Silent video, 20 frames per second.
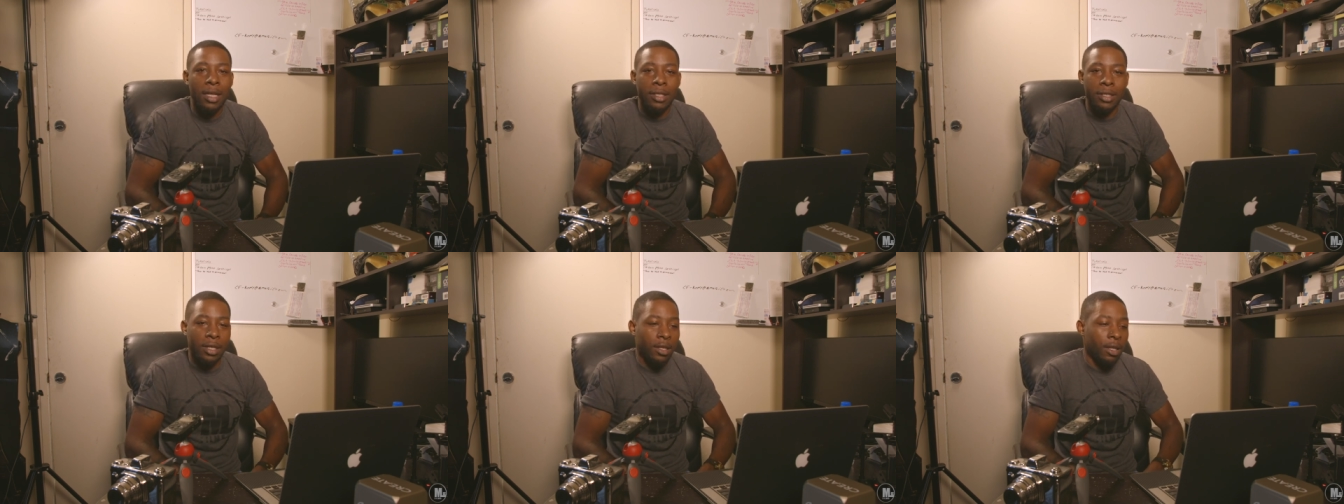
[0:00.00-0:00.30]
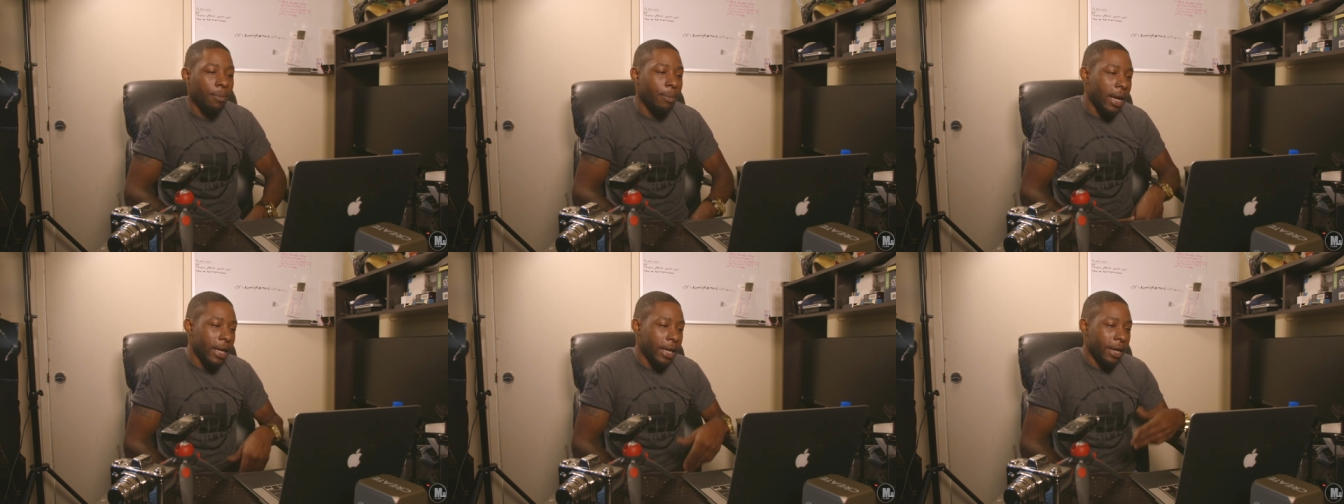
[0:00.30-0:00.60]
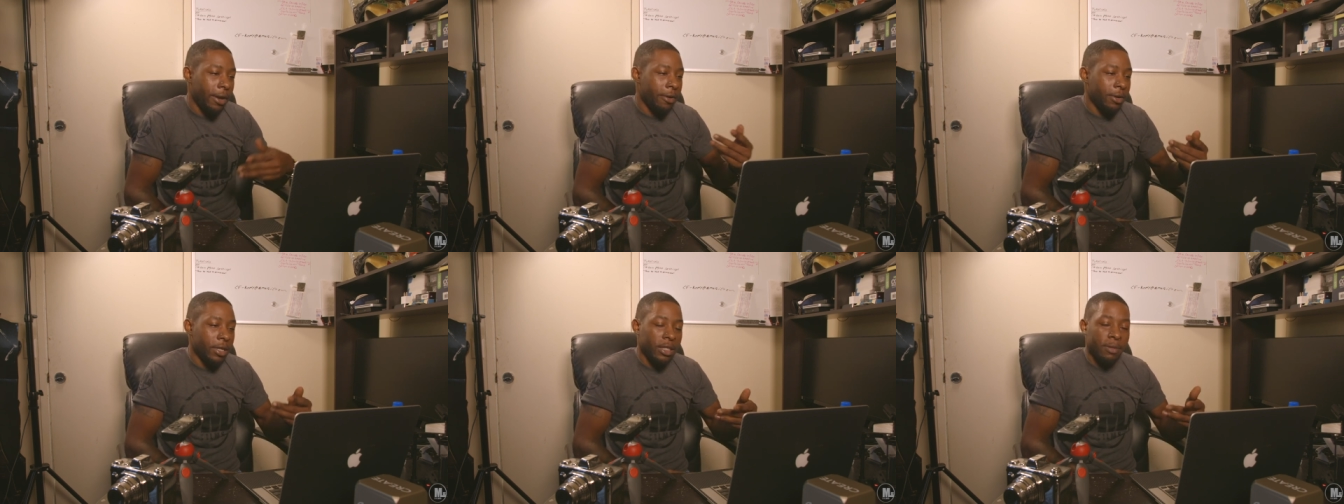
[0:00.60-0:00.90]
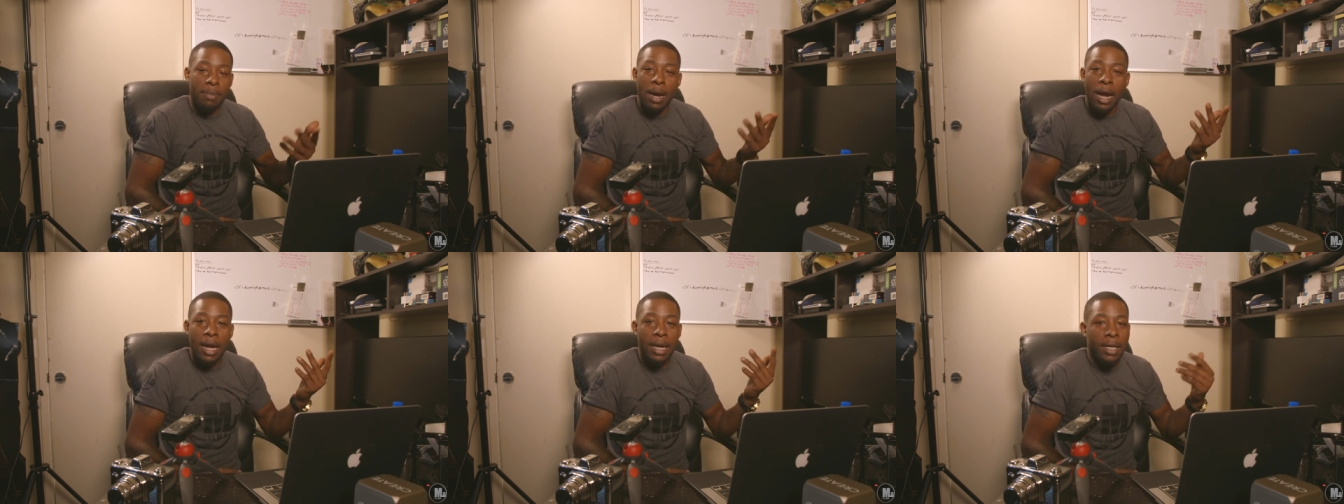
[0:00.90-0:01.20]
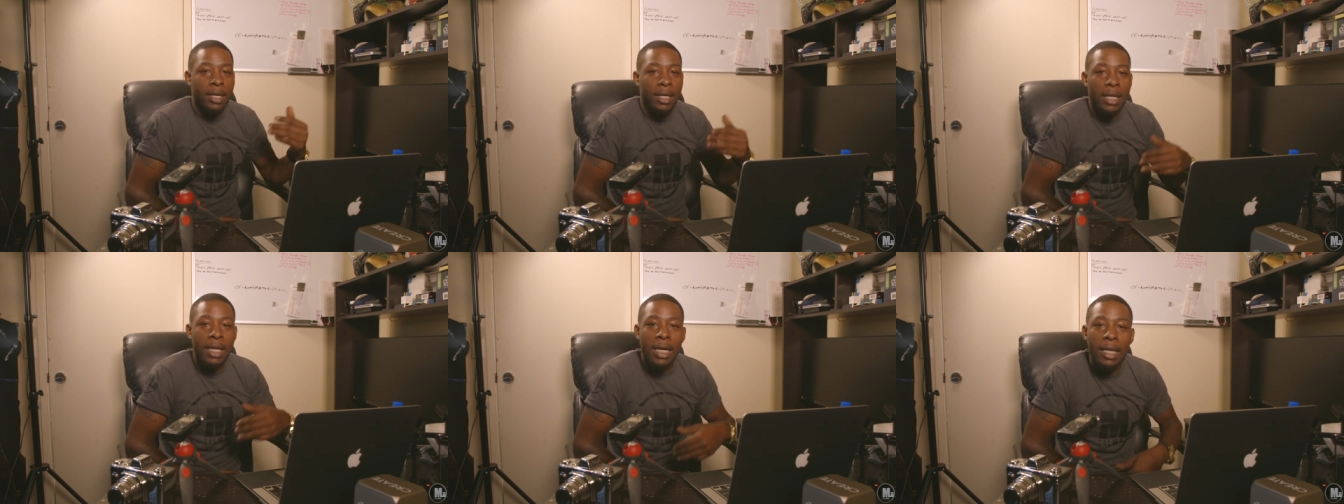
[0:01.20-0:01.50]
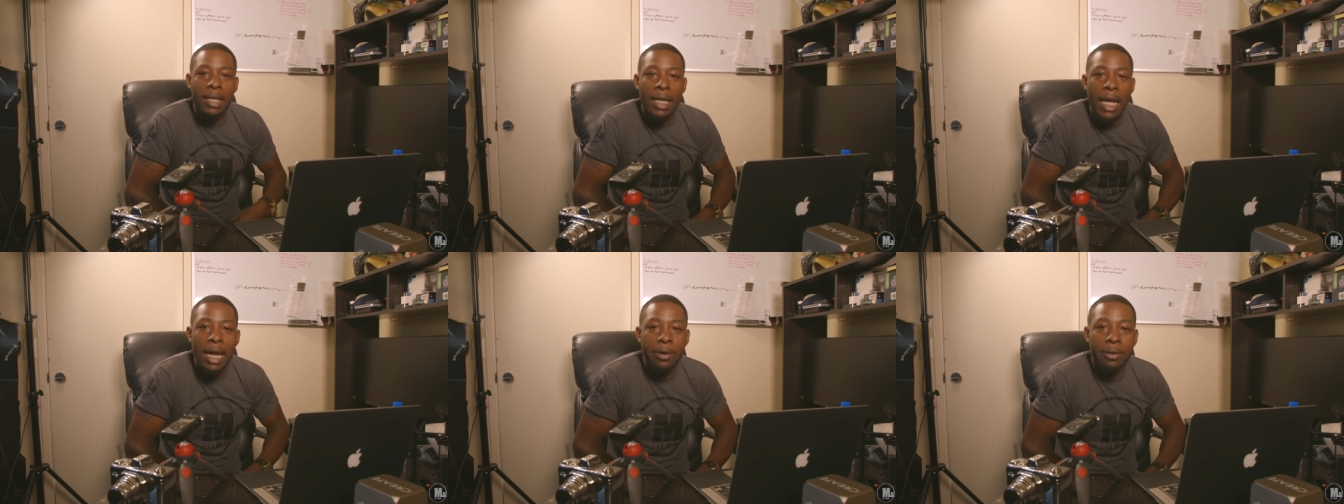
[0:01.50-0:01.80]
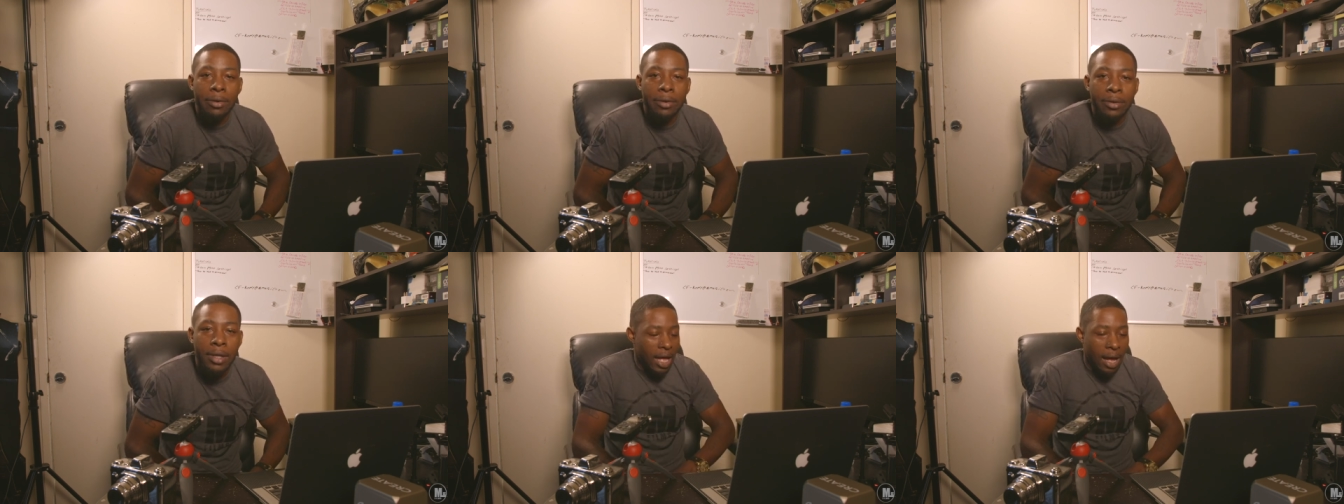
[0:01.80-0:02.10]
selling my gear and just buying it again
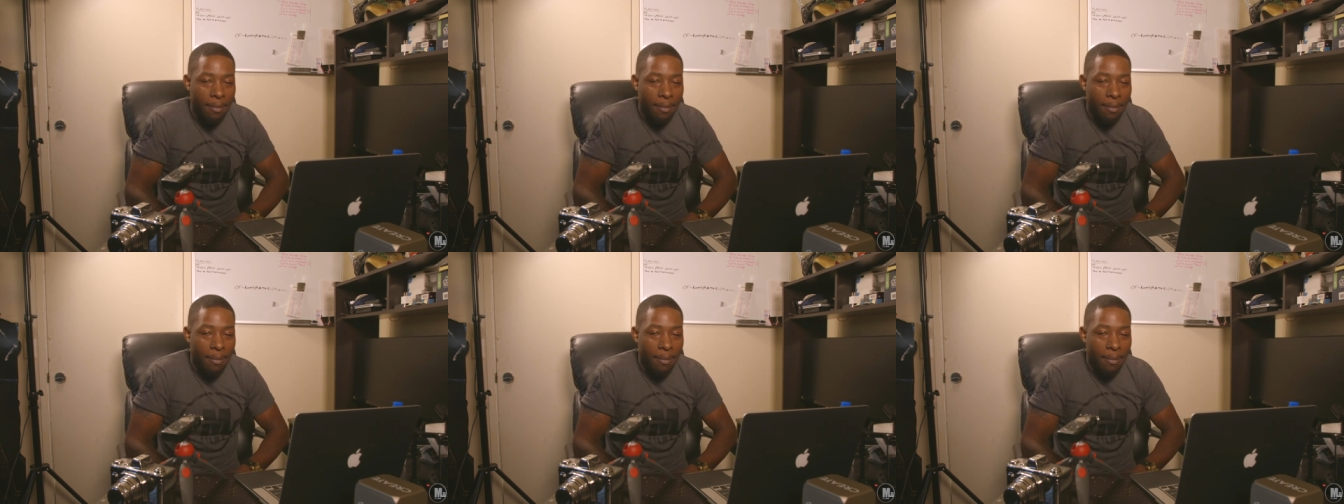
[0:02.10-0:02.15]
later.